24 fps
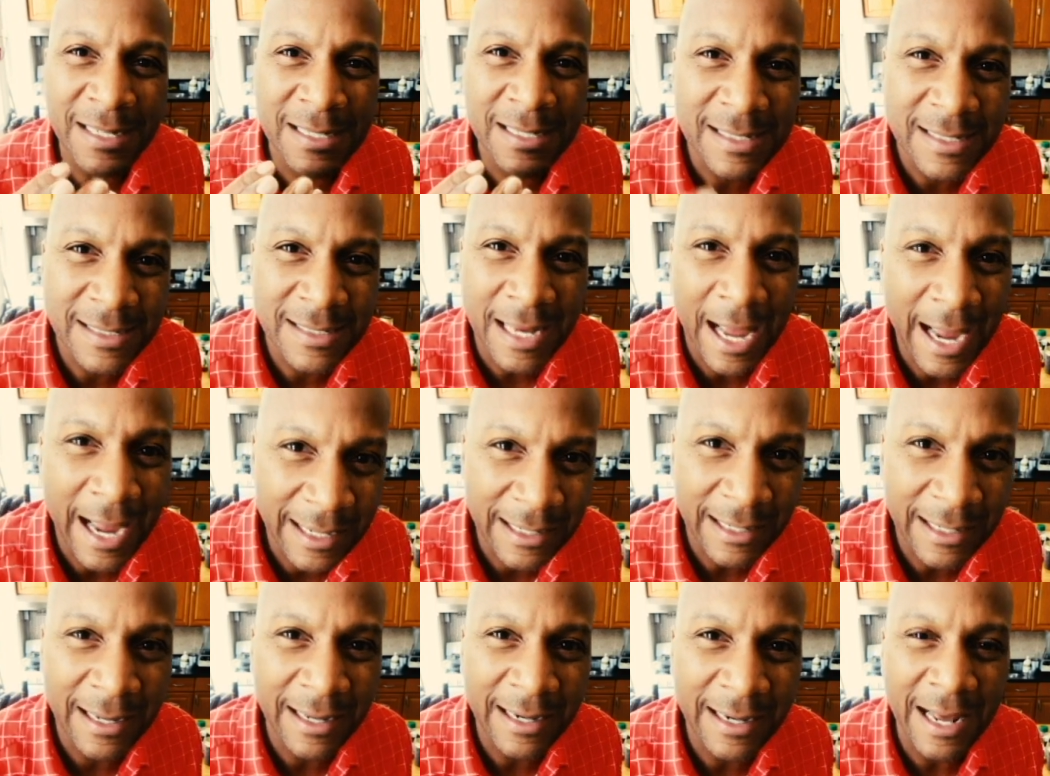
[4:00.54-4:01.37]

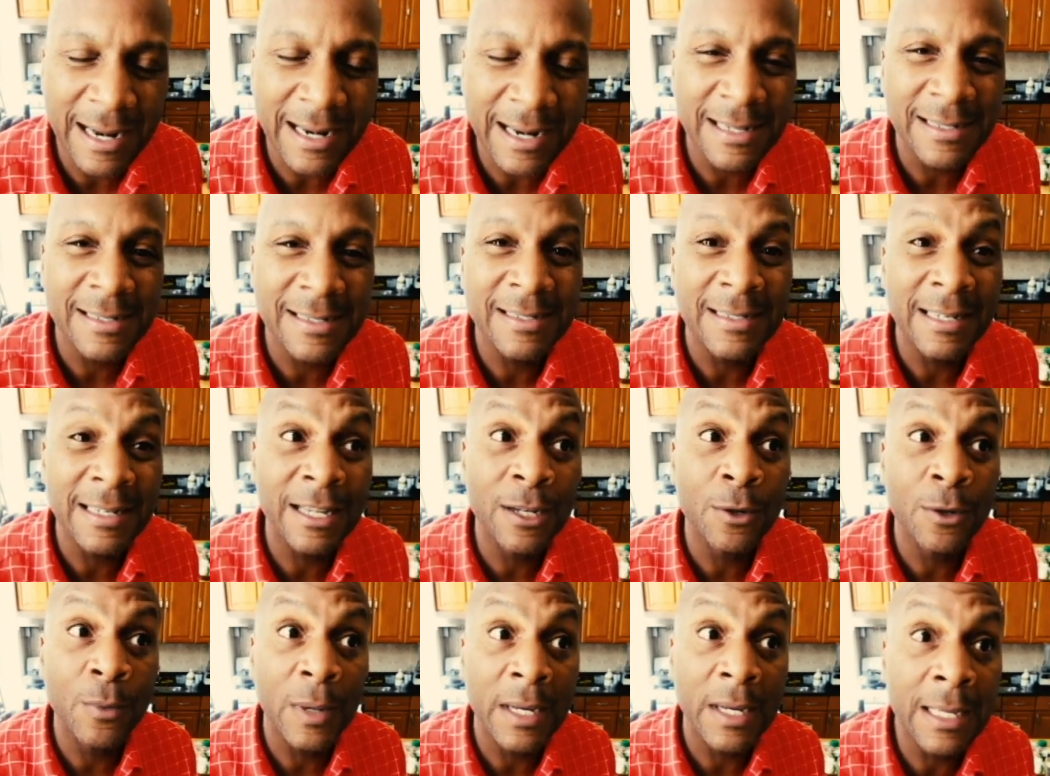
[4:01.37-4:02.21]
excited, and I
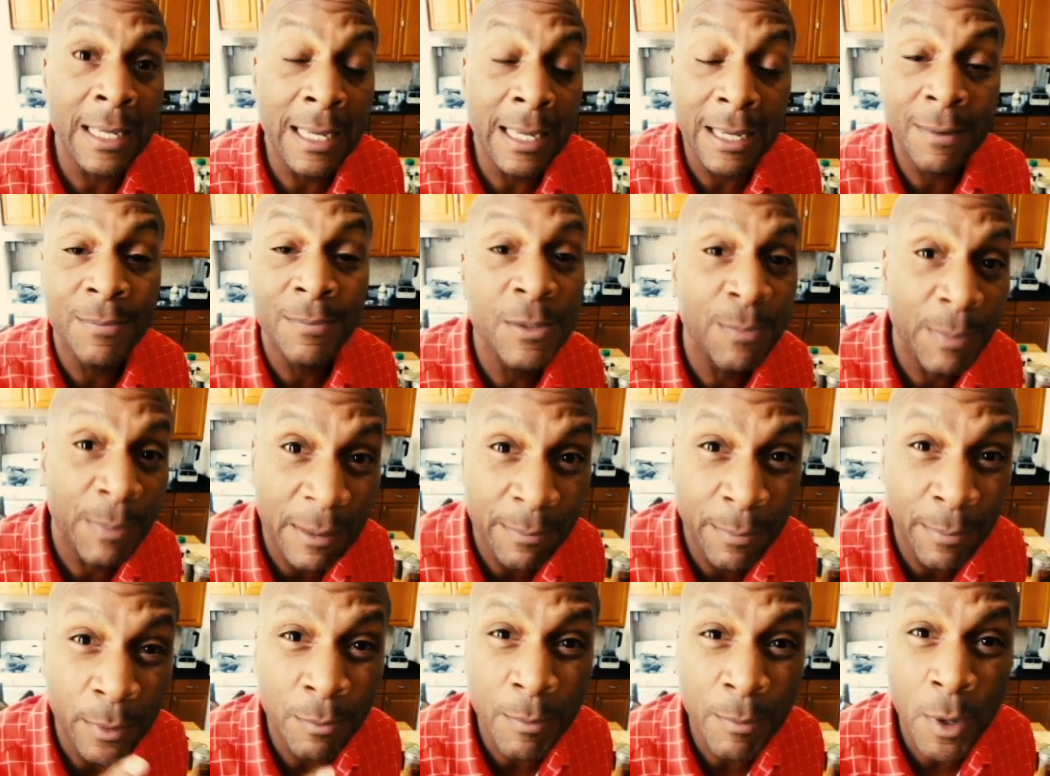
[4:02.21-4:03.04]
see what keeps
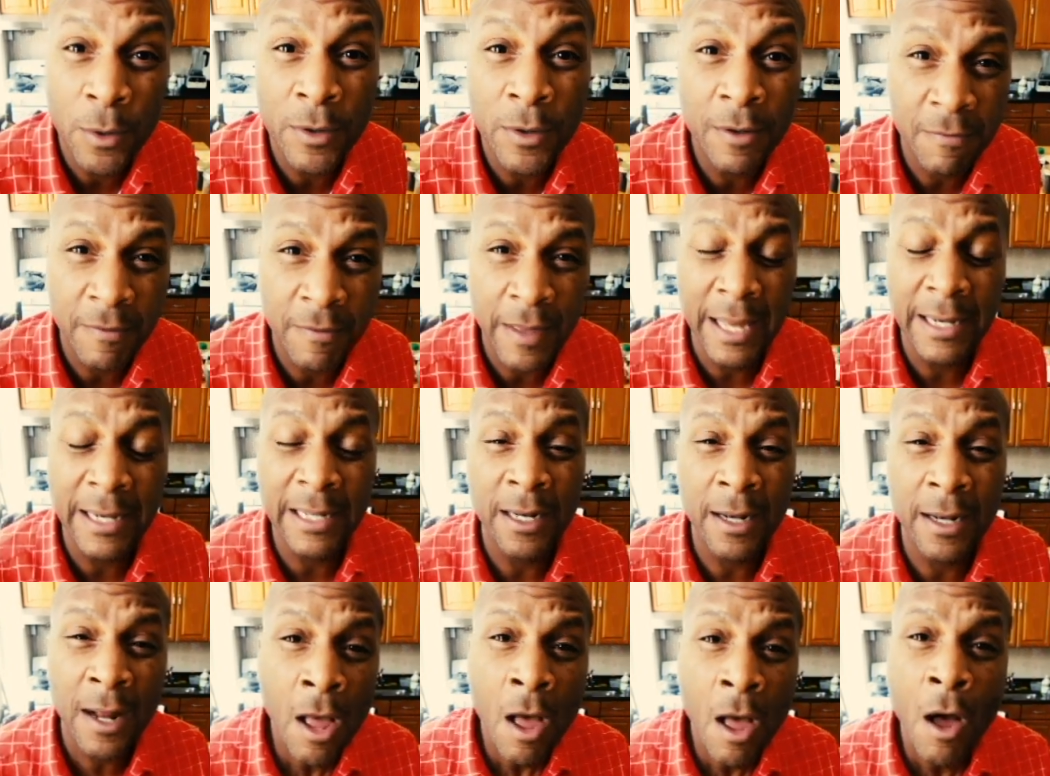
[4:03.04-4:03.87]
people
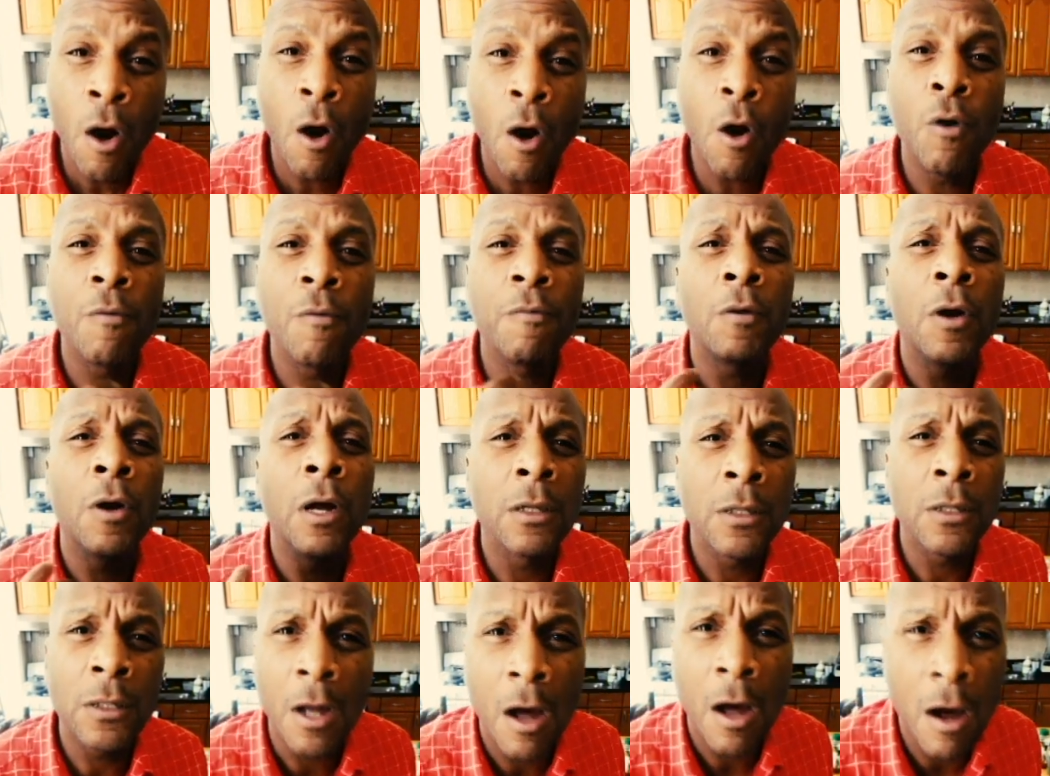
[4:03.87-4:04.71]
motivated over a
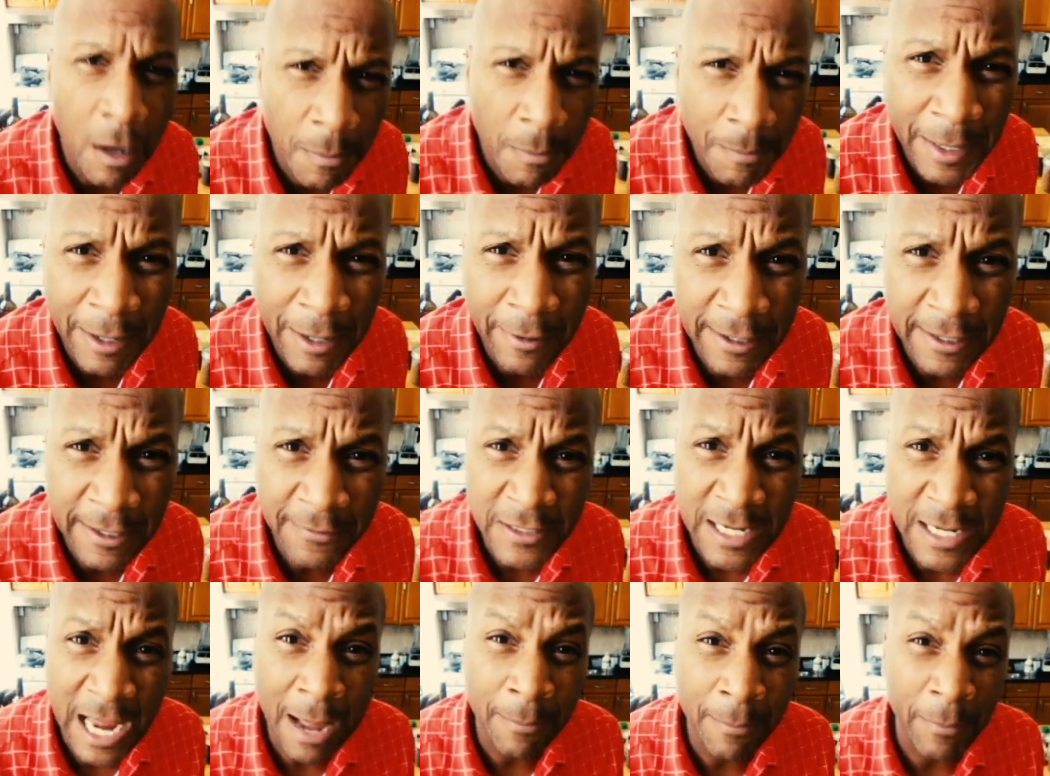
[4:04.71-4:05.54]
long period of
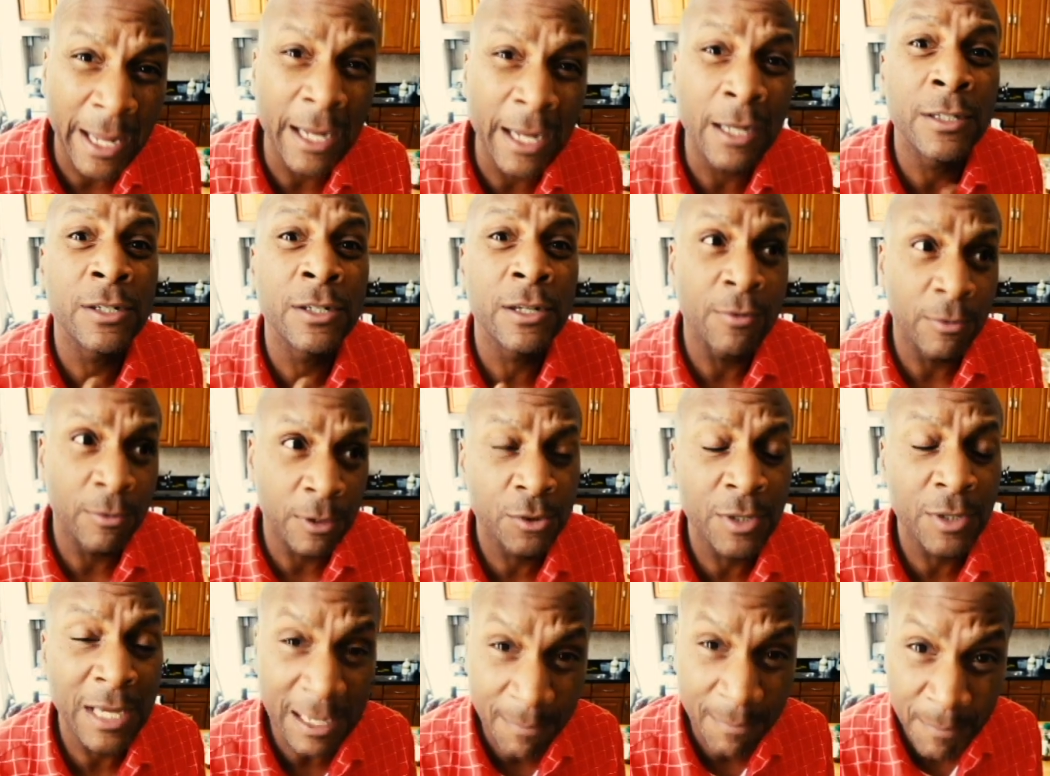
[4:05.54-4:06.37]
time. Like
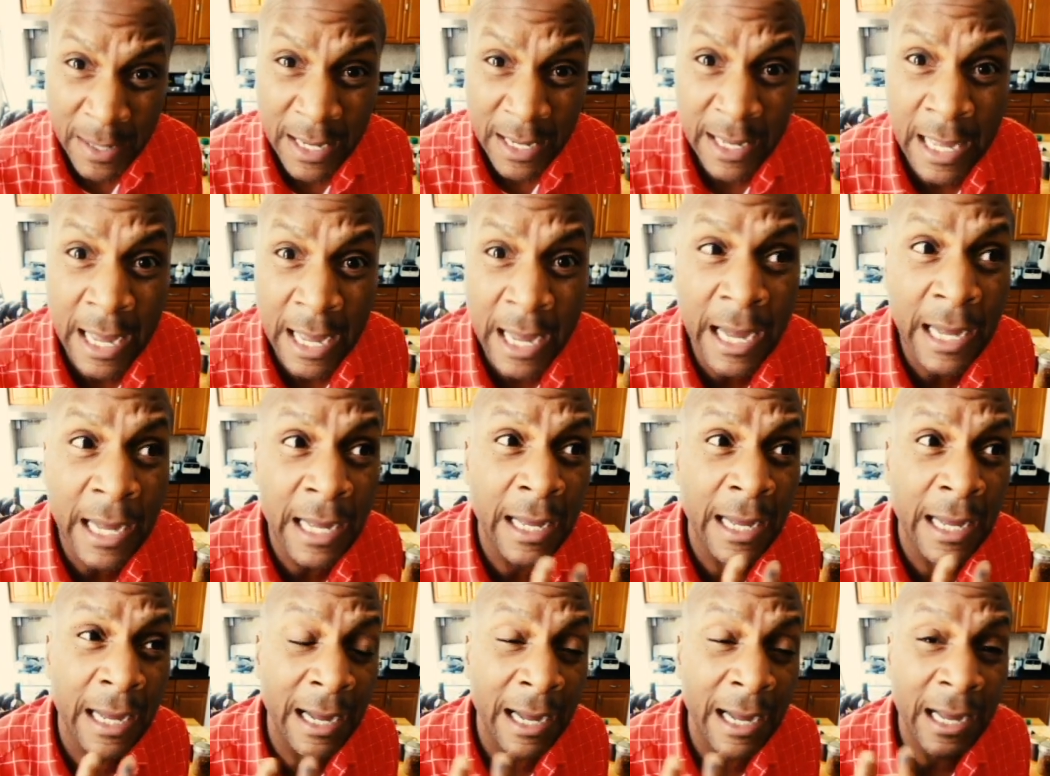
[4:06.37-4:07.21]
keeping a,
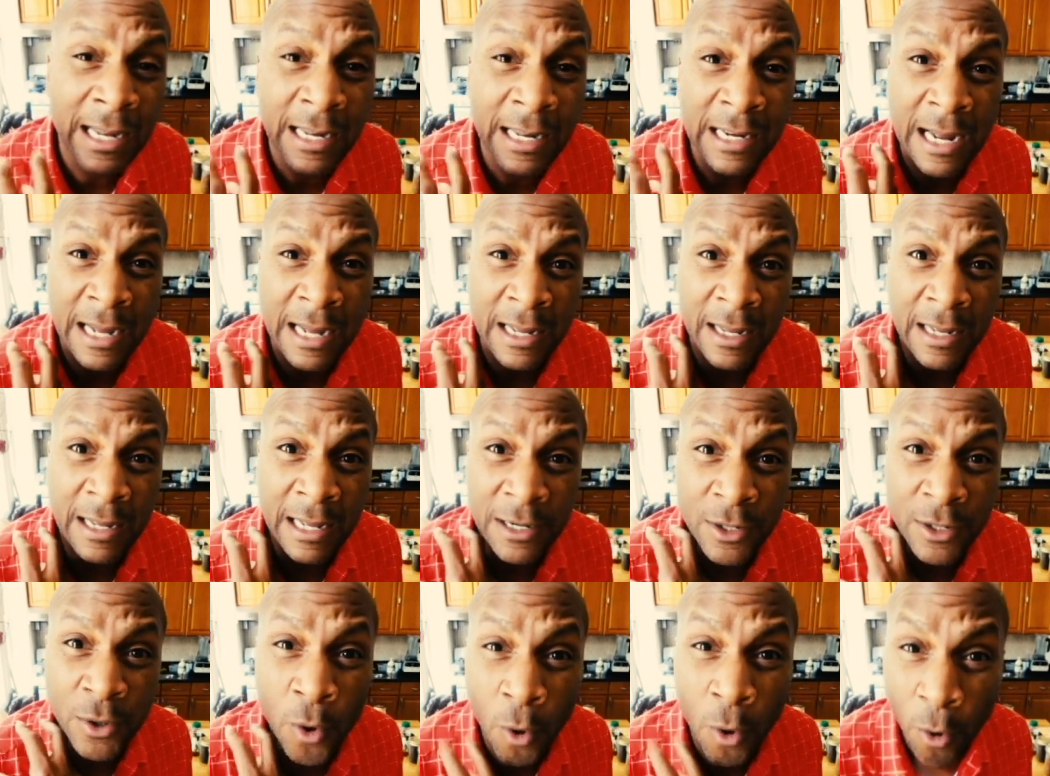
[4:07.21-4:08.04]
a, a,
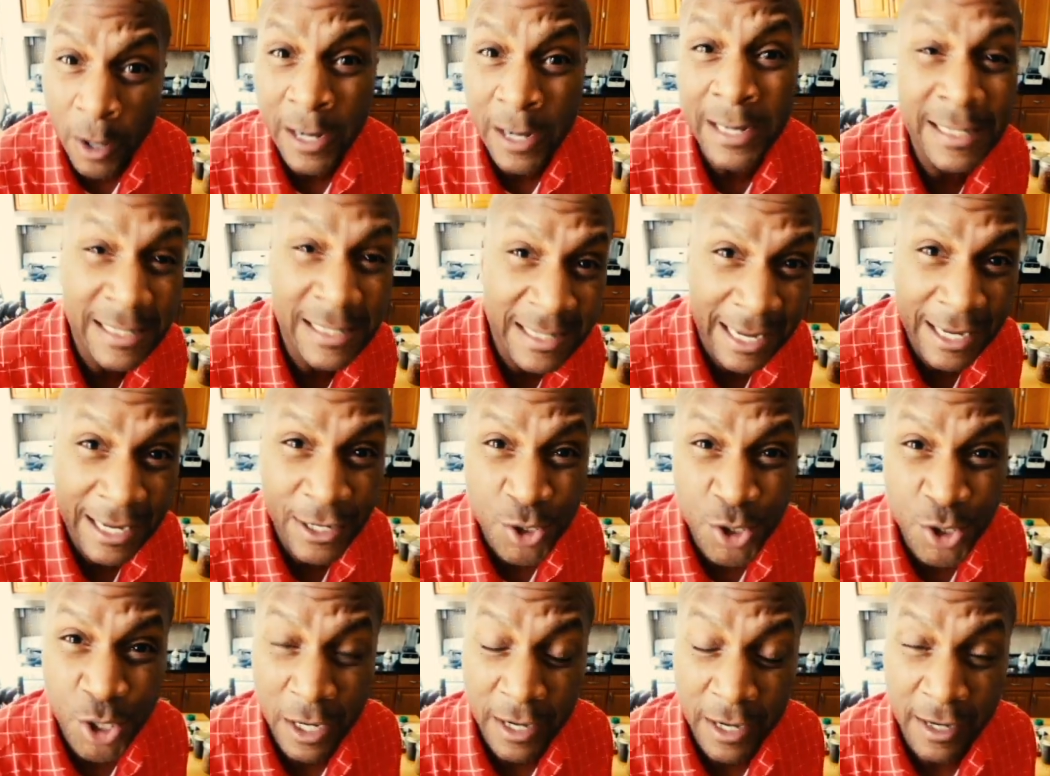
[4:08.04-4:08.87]
an
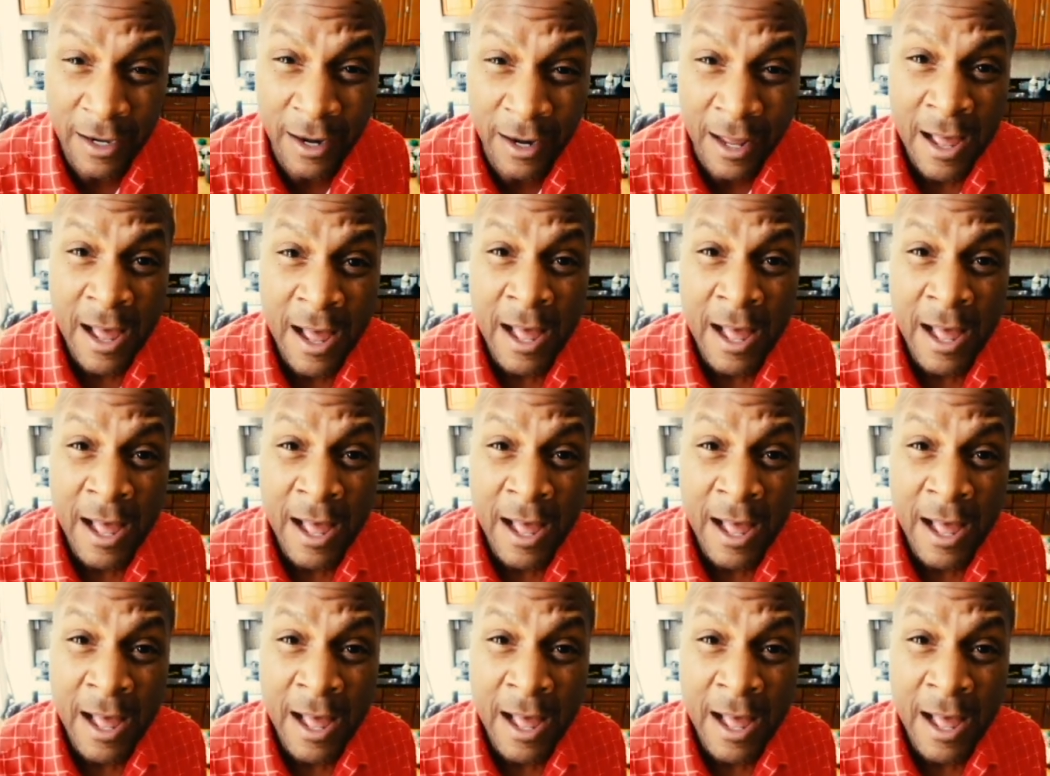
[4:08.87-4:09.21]
organization,